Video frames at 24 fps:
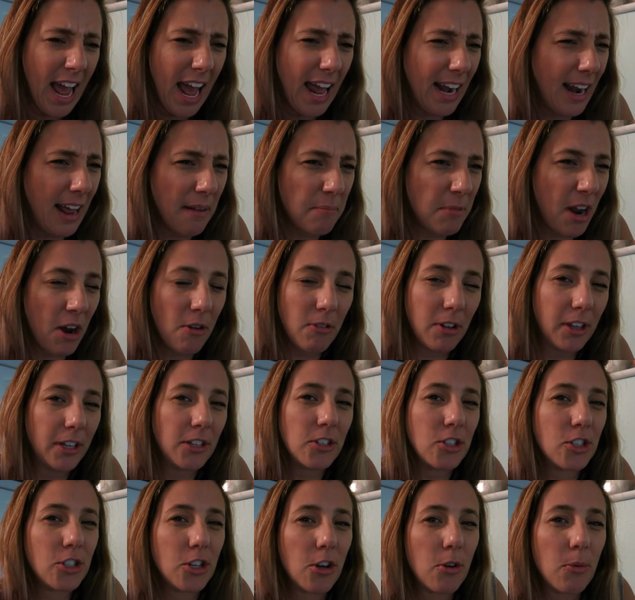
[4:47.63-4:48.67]
And I'm not really
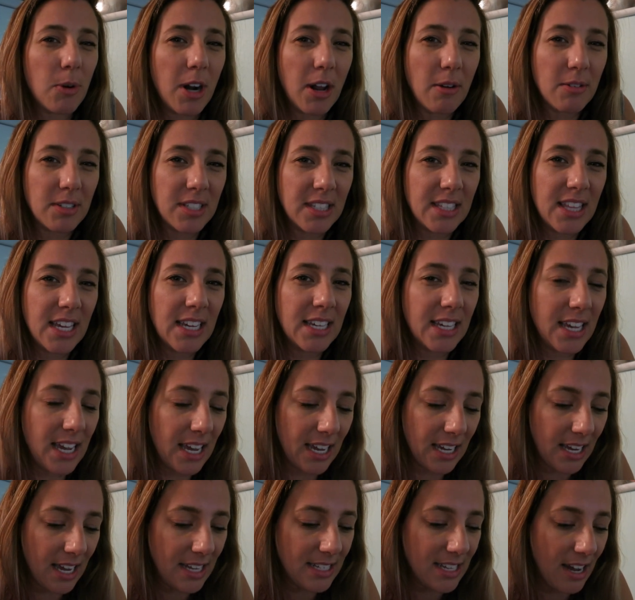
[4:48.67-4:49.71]
sure what I was
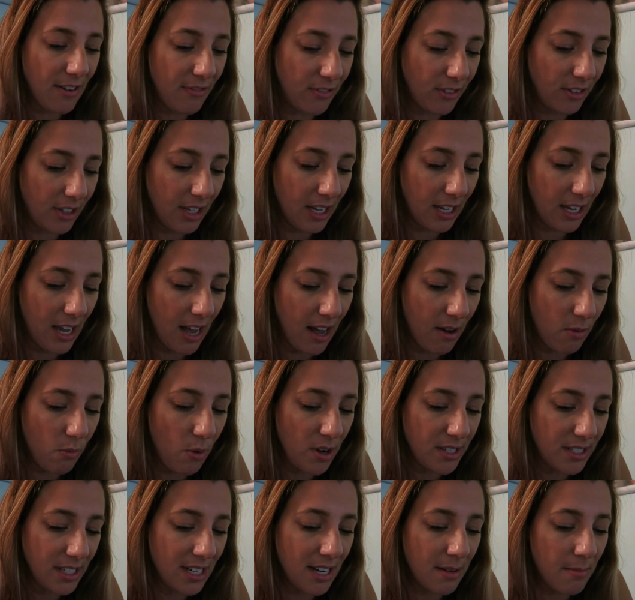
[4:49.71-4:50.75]
thinking. I definitely uh,
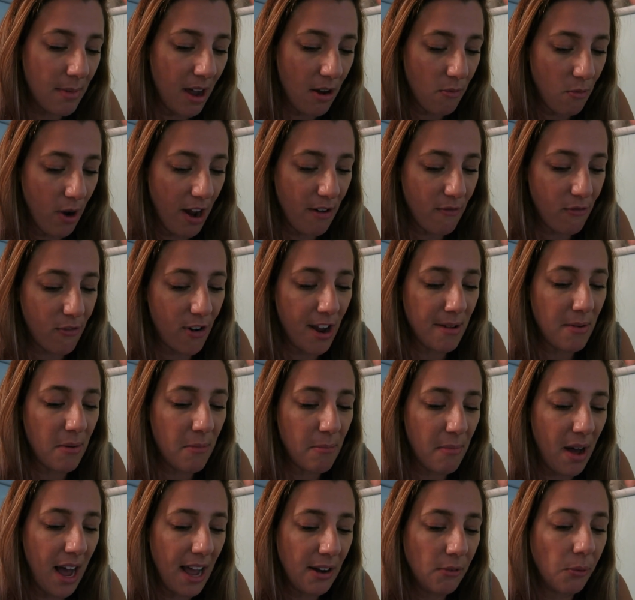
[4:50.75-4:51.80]
wasn't in my right frame of
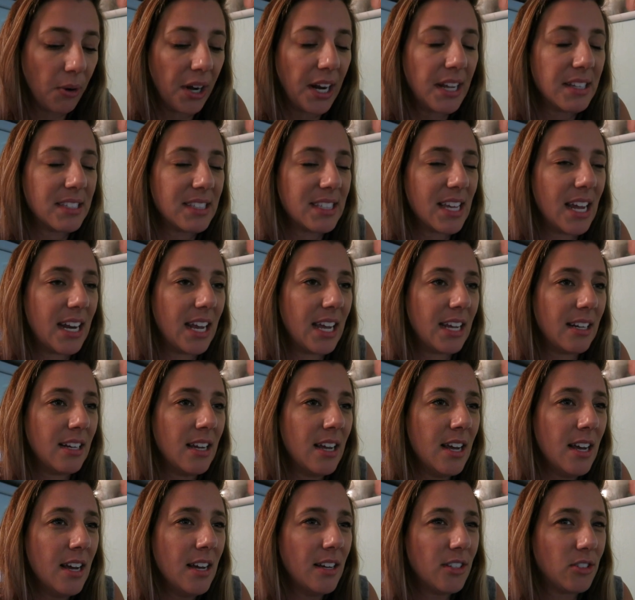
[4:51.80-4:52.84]
mind when I said it.
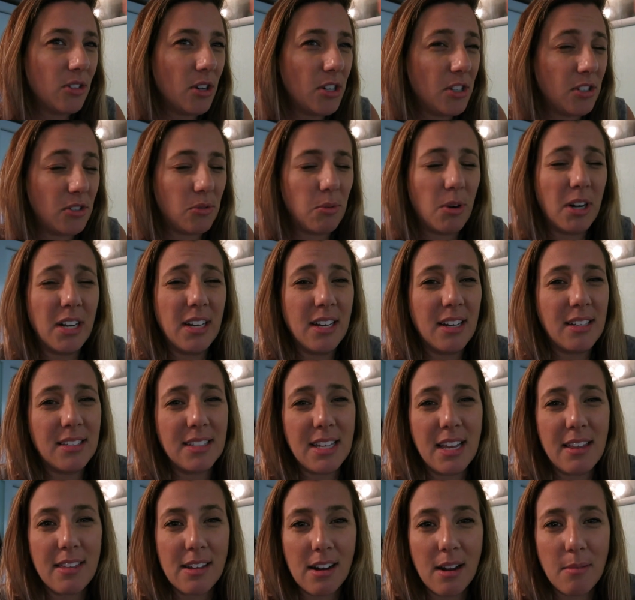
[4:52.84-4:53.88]
So I just wanted to
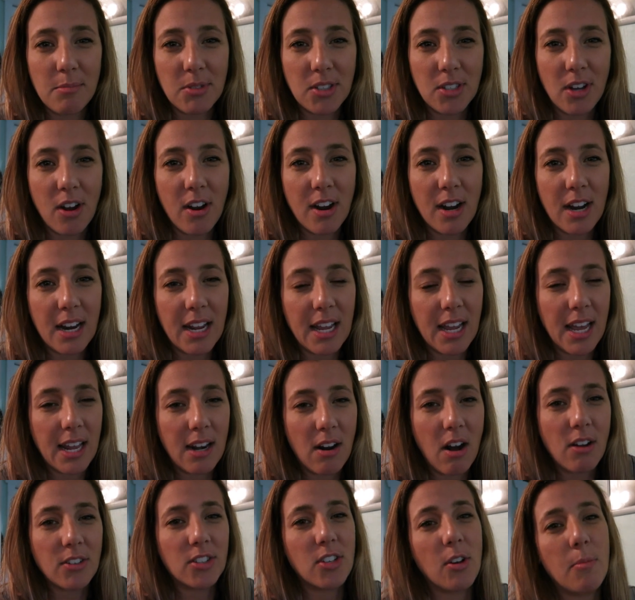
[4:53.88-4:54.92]
say that I'm sorry and
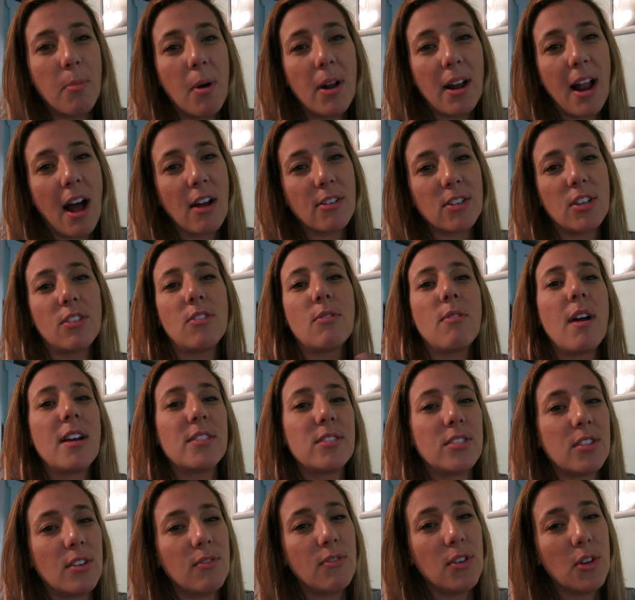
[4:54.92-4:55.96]
also put out to the
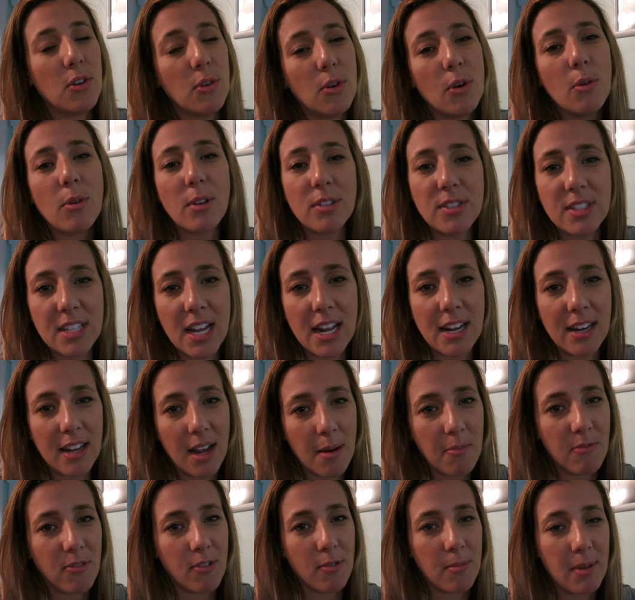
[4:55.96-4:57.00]
rest of you who are standing
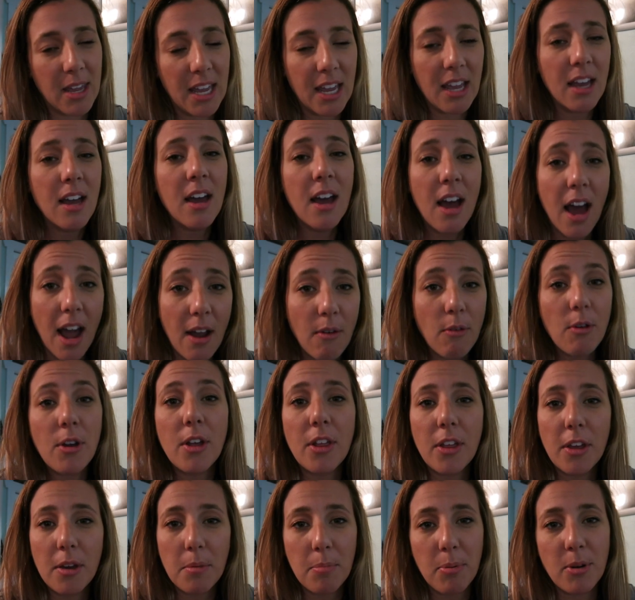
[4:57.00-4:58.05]
up for me. I
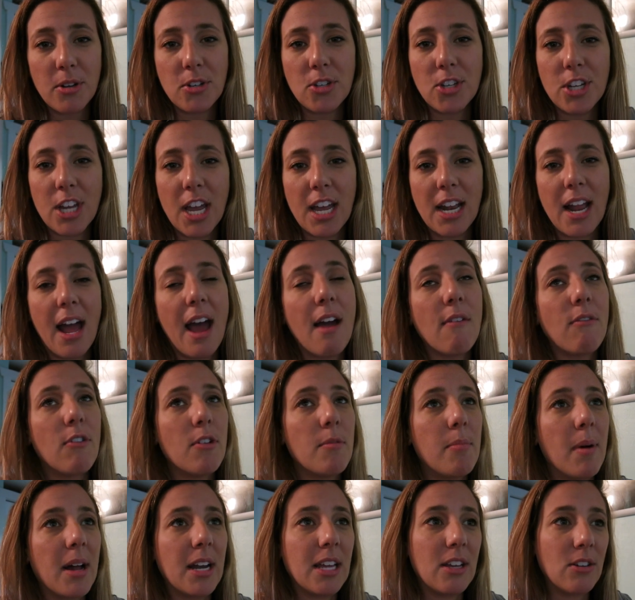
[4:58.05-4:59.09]
really appreciate
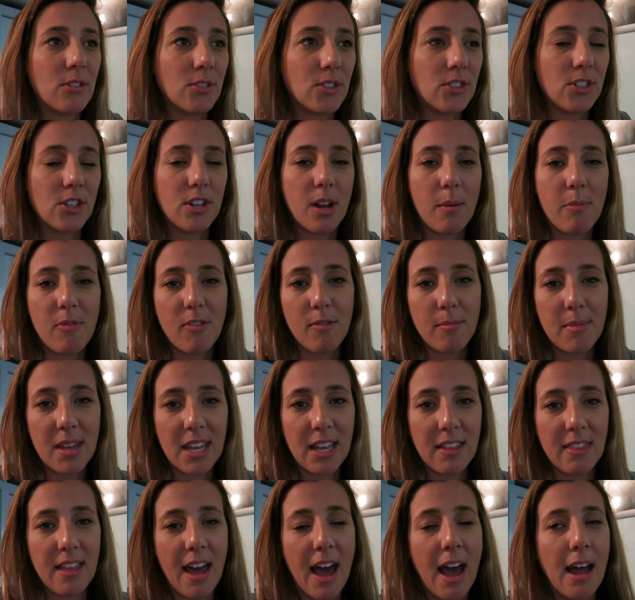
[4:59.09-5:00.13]
everybody who stood up for
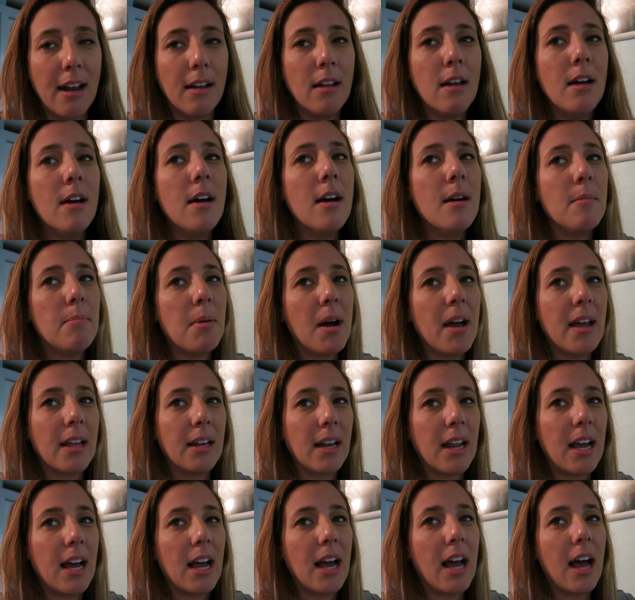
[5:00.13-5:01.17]
me in that.
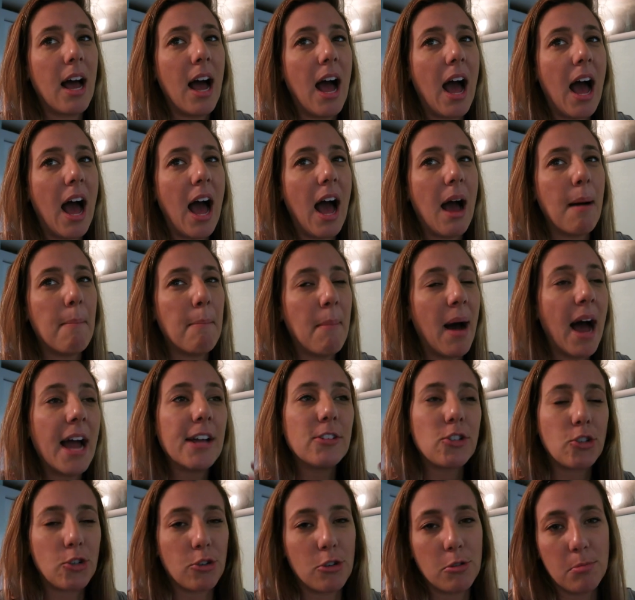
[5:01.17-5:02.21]
But my
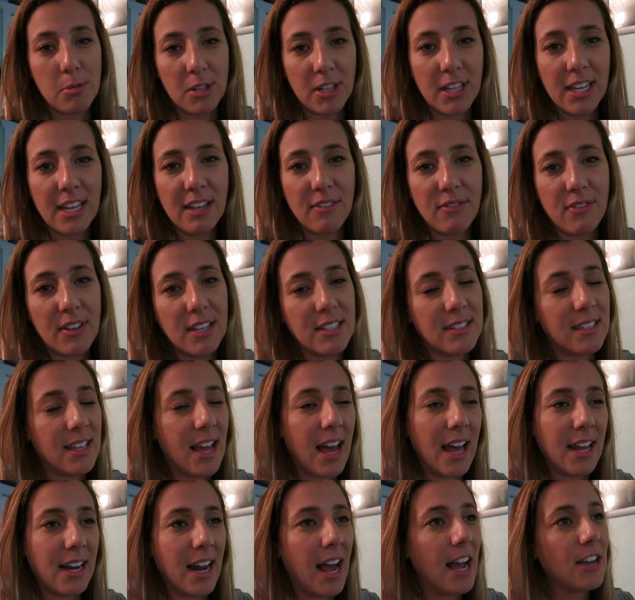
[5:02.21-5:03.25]
true belief is
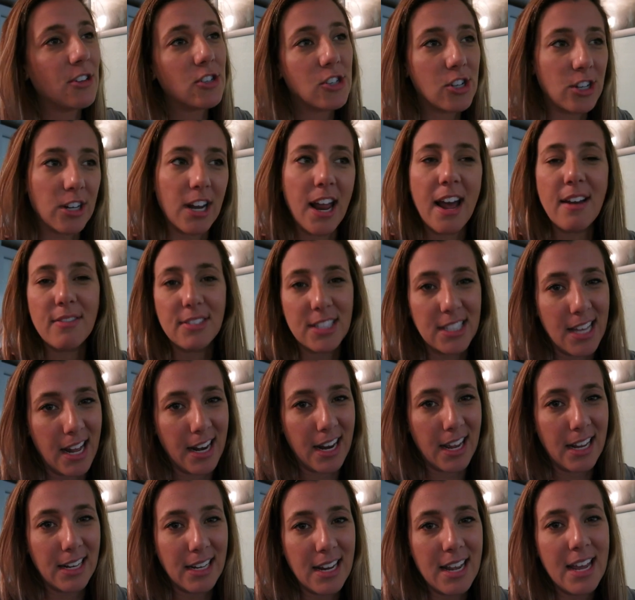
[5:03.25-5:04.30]
that I shouldn't have
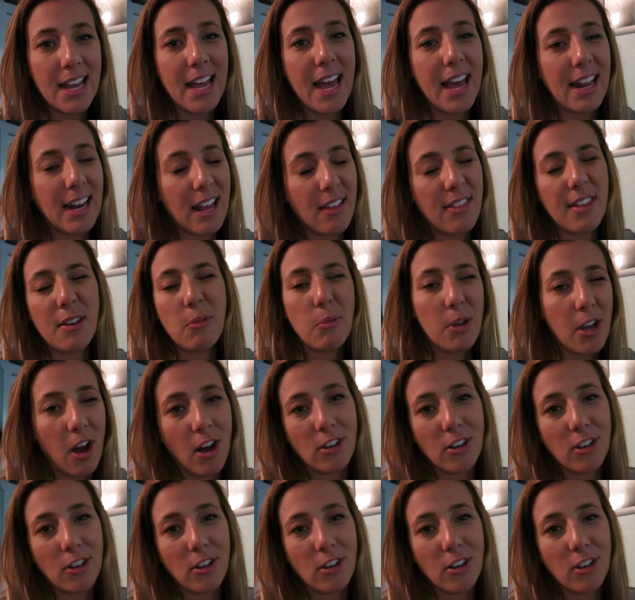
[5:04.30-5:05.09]
said it and I think we